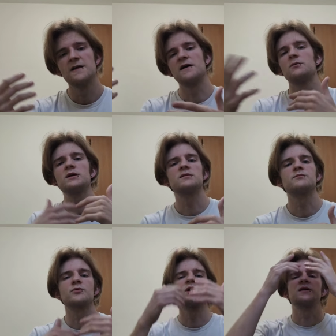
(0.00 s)
that we
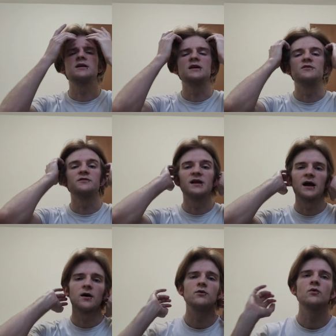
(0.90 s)
can bring either
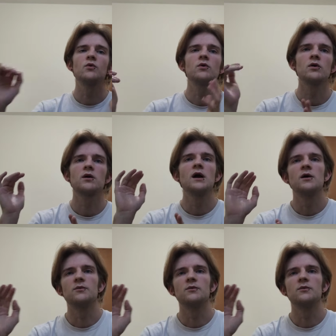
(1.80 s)
down or